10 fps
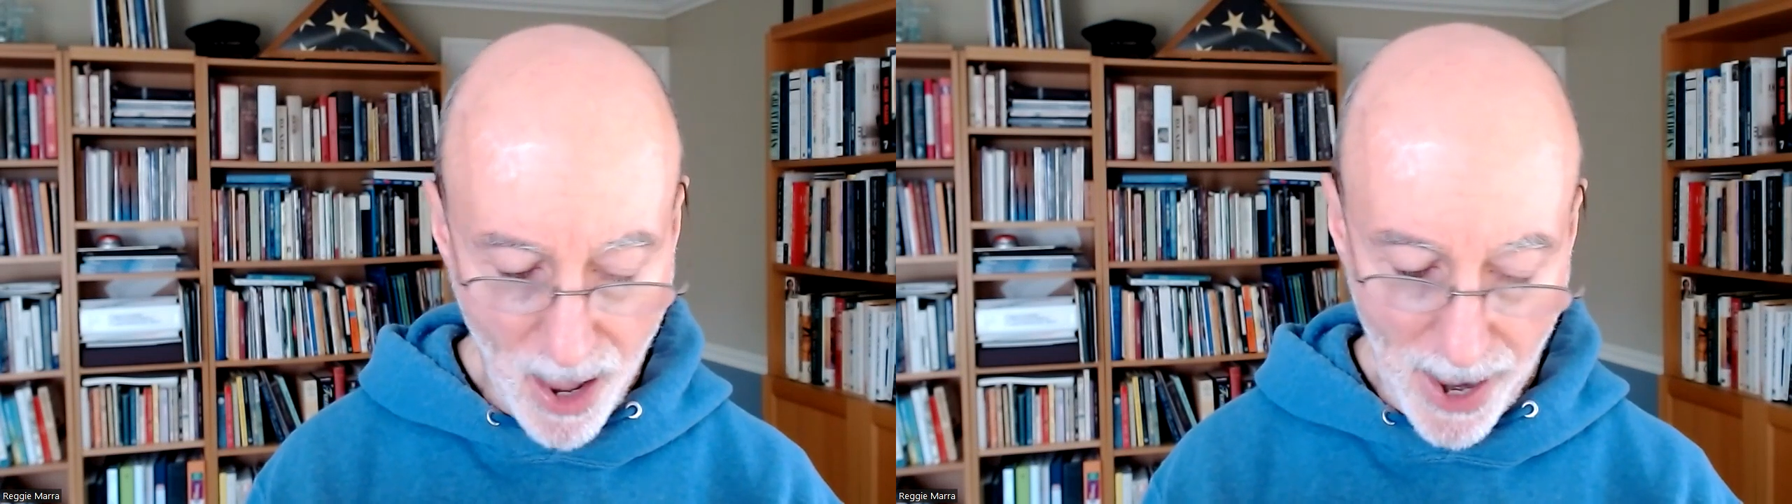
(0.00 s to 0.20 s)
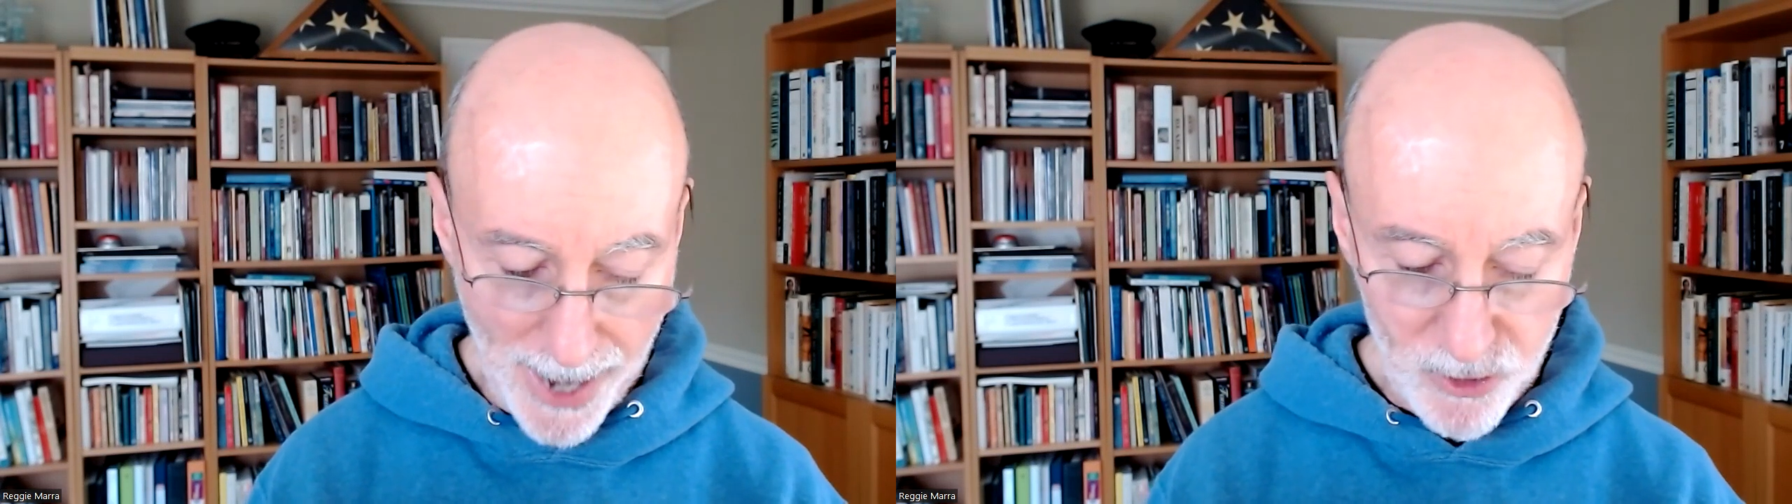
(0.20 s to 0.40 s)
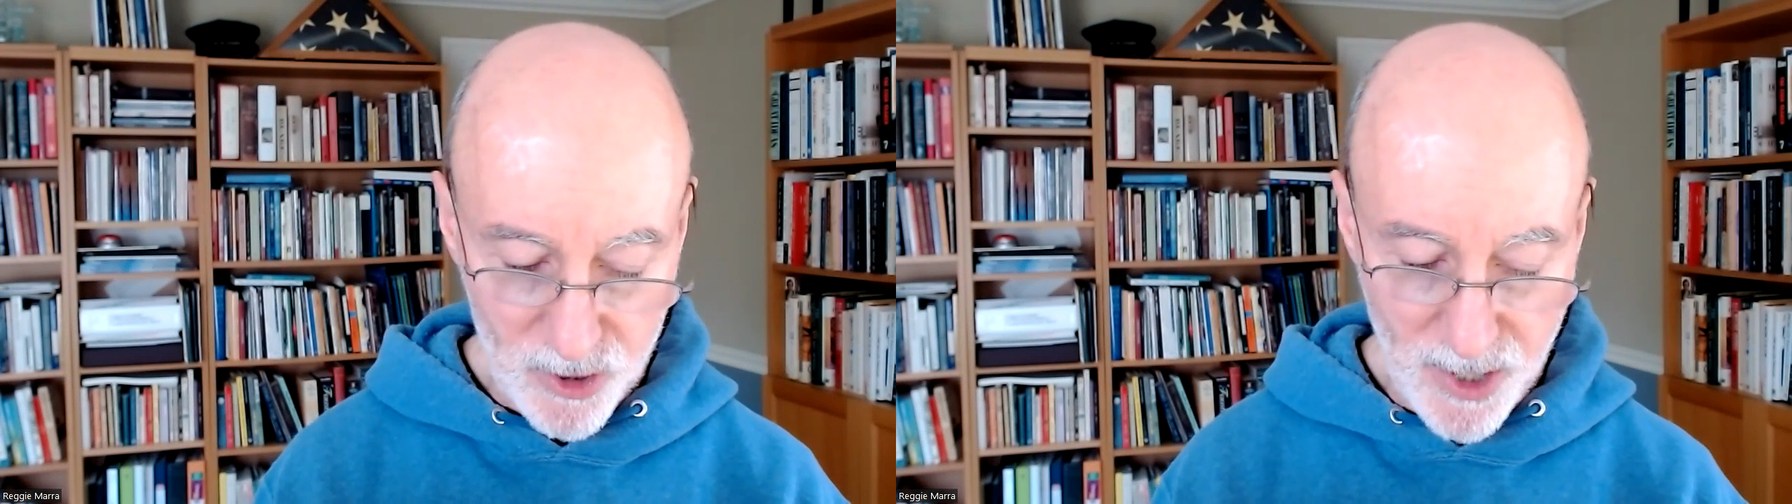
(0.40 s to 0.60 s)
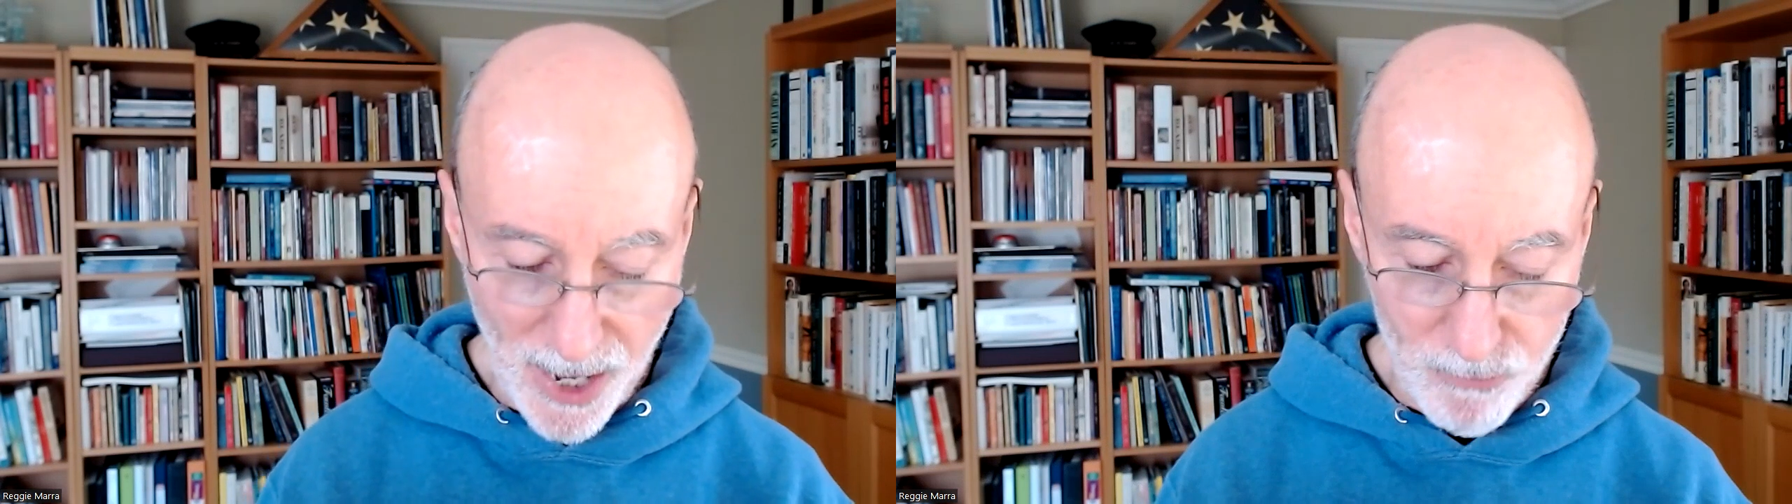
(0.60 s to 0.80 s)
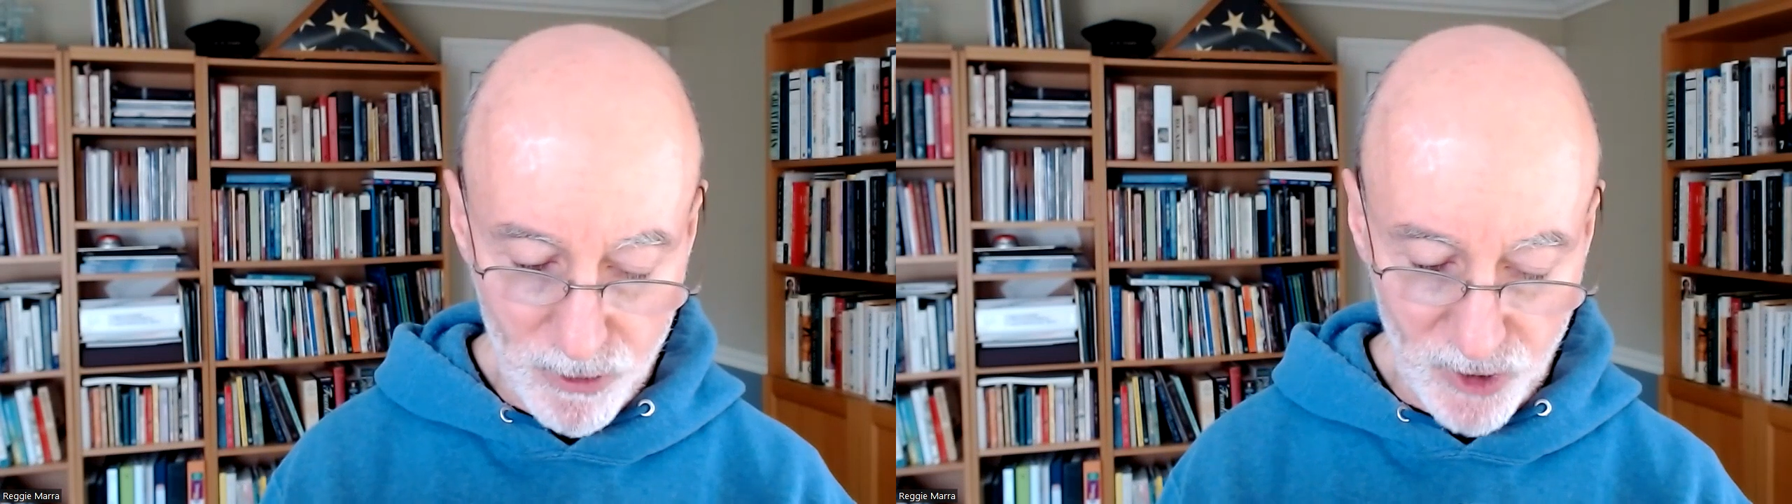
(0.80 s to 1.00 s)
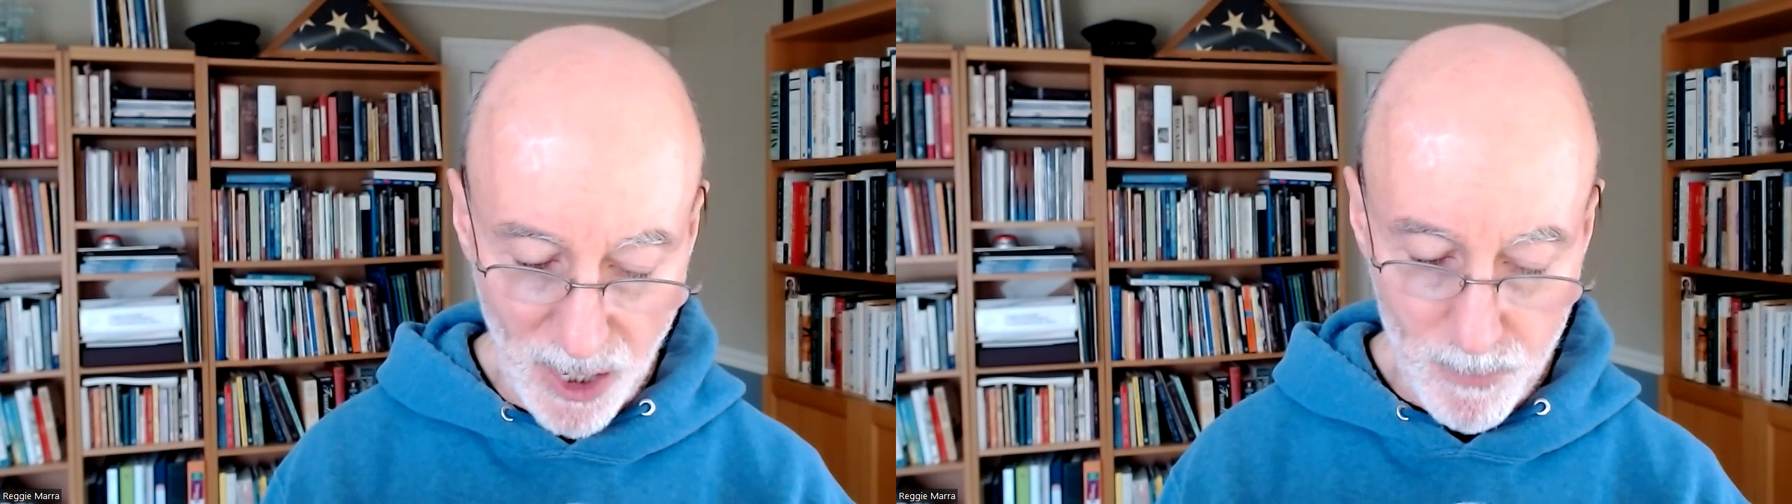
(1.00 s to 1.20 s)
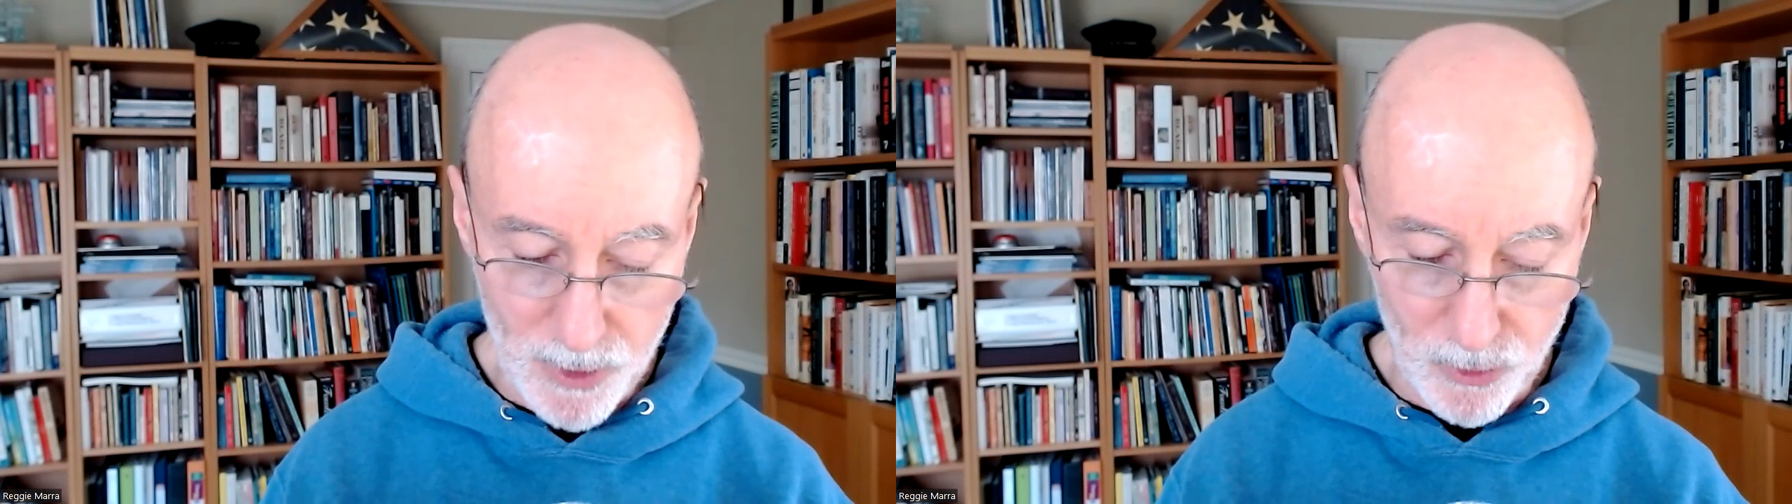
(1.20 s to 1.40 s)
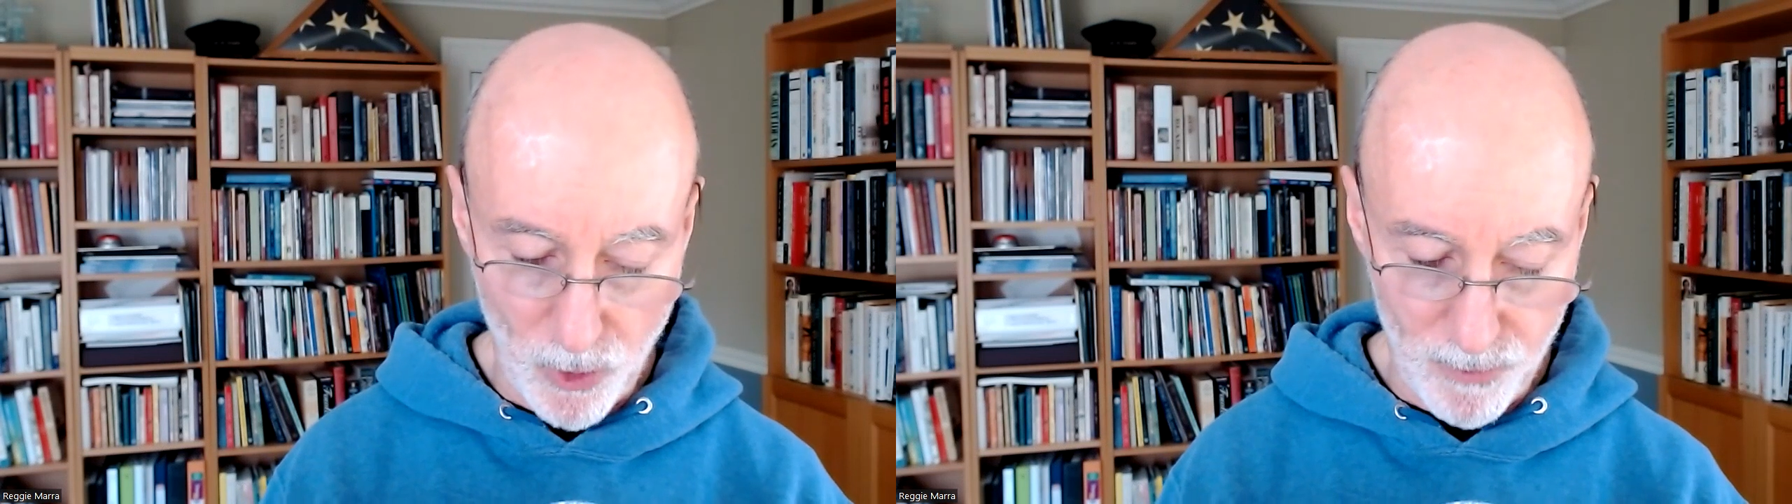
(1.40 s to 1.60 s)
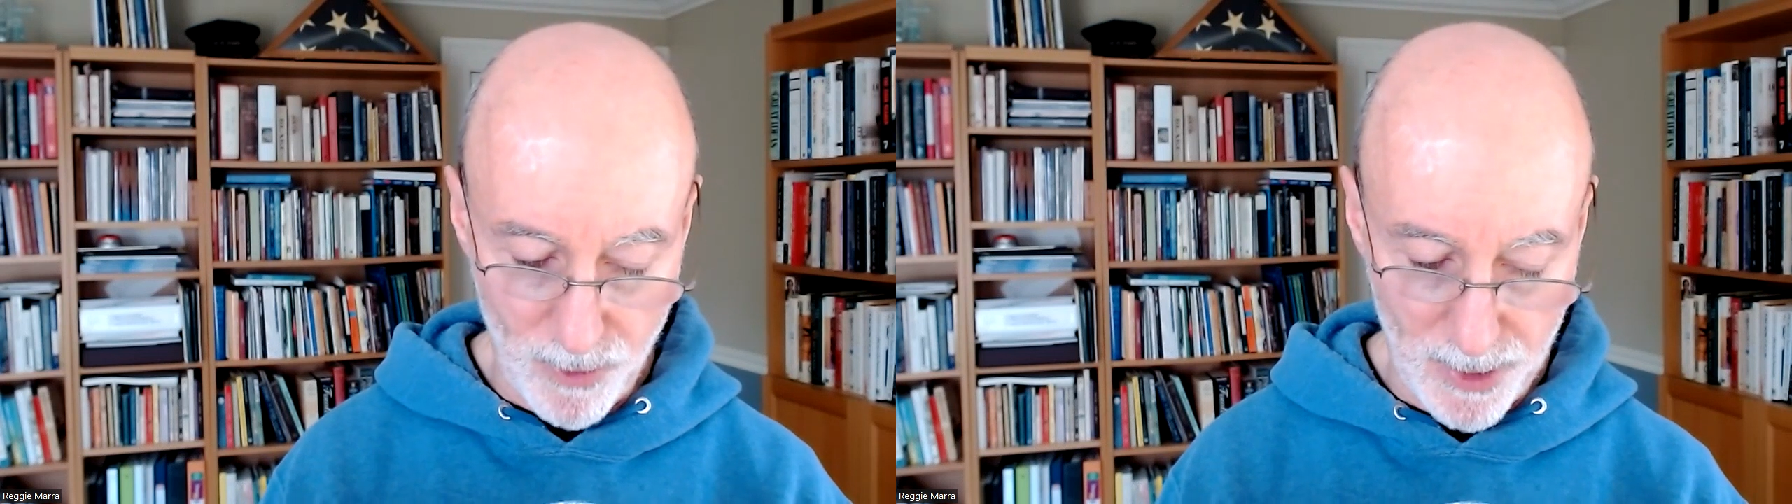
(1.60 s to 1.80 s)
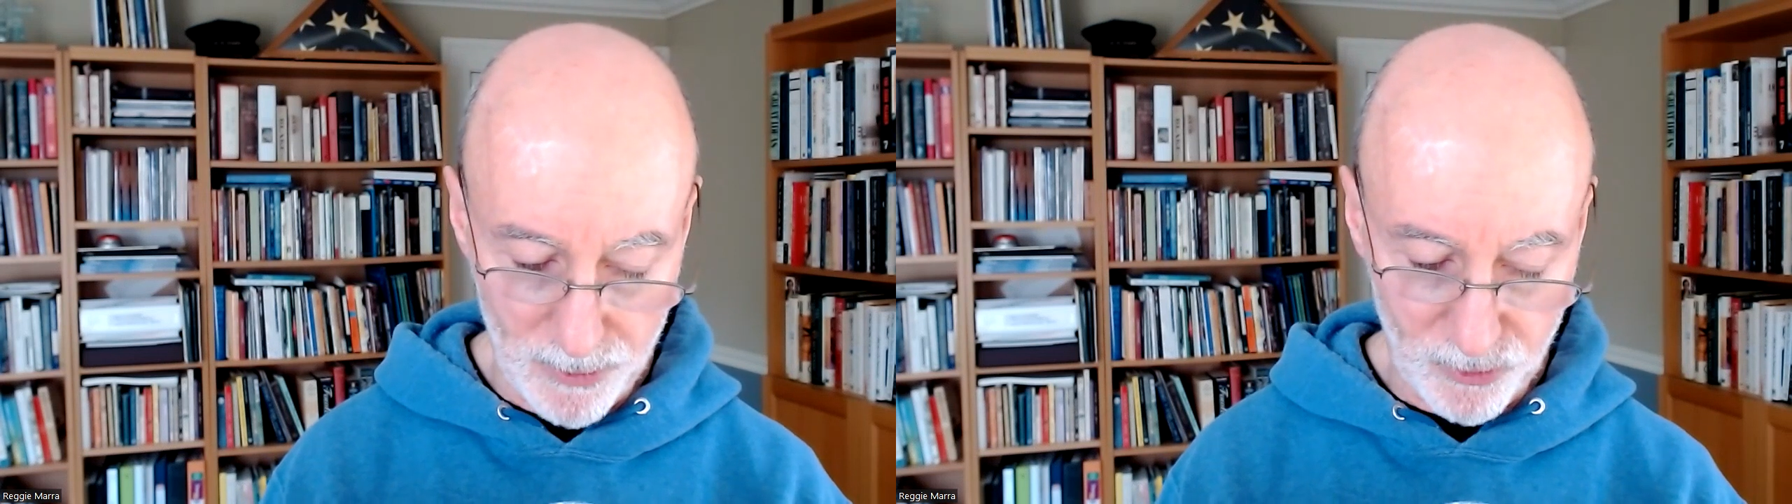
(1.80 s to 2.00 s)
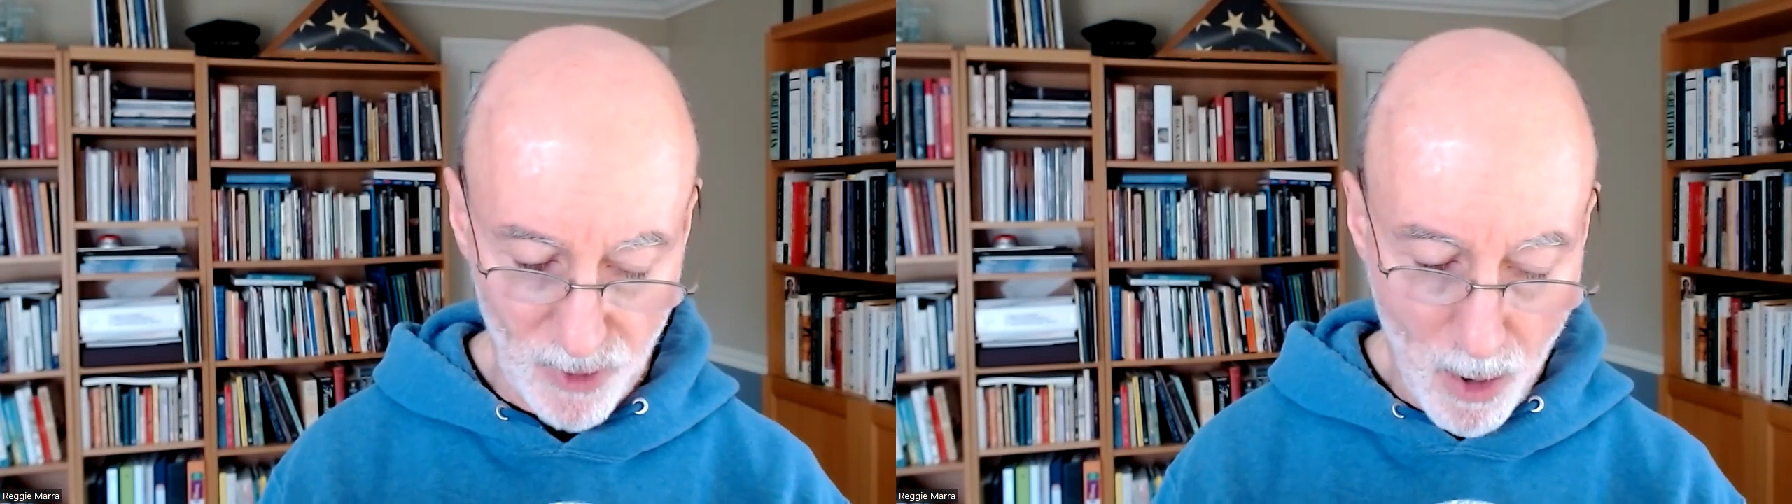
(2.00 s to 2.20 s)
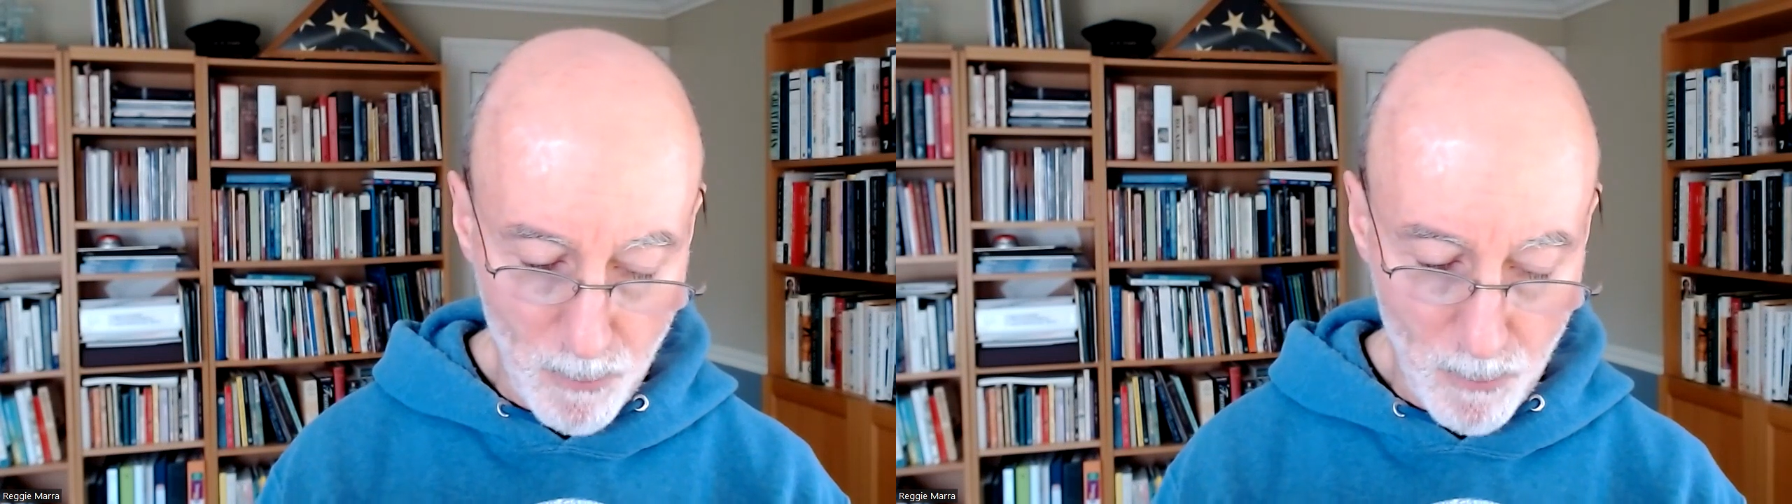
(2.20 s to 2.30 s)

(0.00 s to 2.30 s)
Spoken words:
I could get a resentment over this,